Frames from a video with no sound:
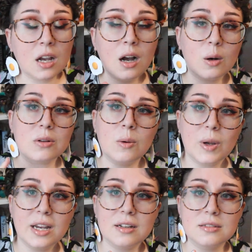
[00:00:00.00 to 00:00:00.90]
Oh, a
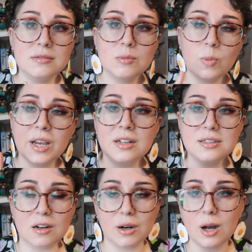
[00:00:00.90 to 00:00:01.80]
week or
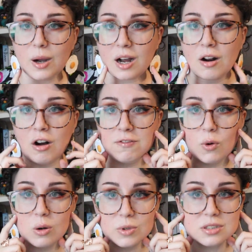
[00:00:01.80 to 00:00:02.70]
so ago, I got all
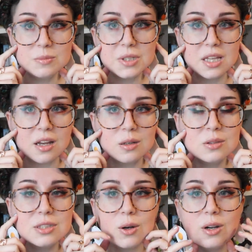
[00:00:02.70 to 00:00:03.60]
4 wisdom teeth
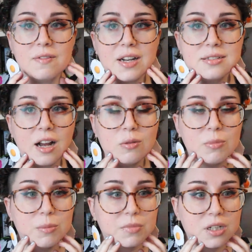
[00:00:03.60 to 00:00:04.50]
out, so if I sound
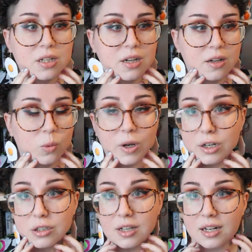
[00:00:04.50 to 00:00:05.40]
mumbly and
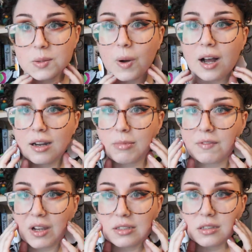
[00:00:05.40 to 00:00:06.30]
weird, that's why. My
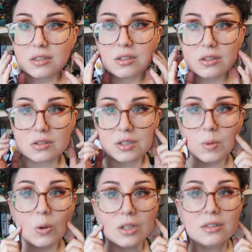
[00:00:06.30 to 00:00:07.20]
face is still
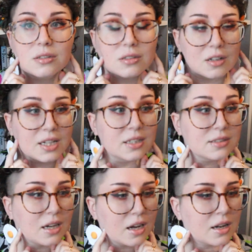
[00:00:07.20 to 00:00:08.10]
swollen on the
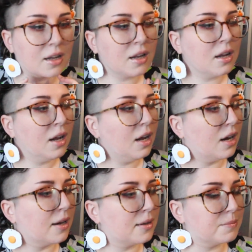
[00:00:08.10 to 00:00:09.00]
inside.
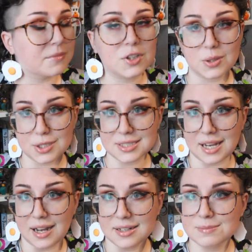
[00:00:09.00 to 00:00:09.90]
So there's
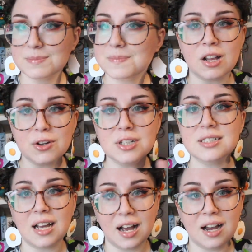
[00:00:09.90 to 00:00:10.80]
that. Other
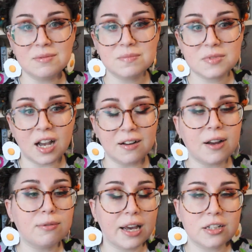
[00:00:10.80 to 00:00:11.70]
than that, have
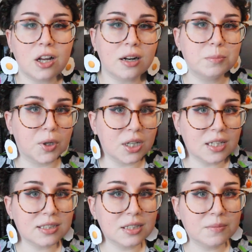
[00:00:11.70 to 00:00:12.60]
I read a lot of
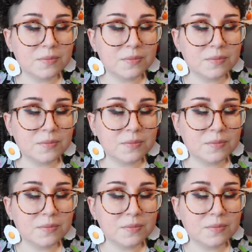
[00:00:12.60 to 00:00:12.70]
books?